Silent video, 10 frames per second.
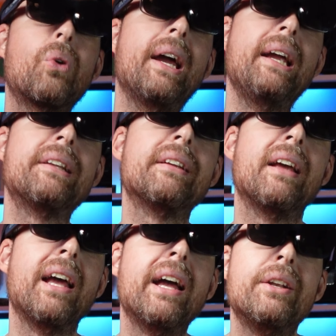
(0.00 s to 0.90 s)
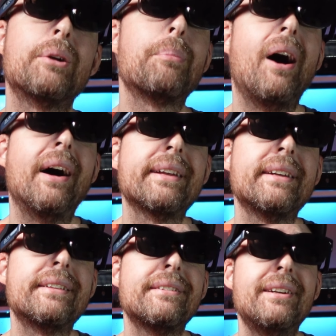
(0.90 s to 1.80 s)
right in your
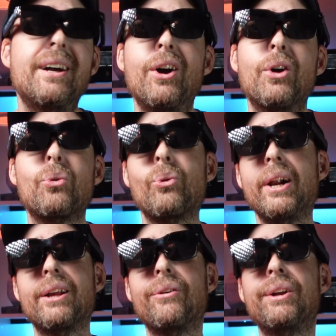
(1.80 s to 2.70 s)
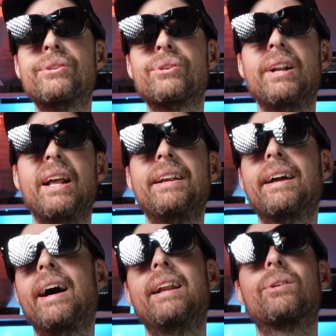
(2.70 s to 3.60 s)
pocket, ready to go ahead and turn any
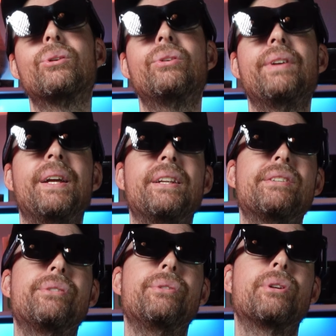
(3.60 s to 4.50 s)
kind of room into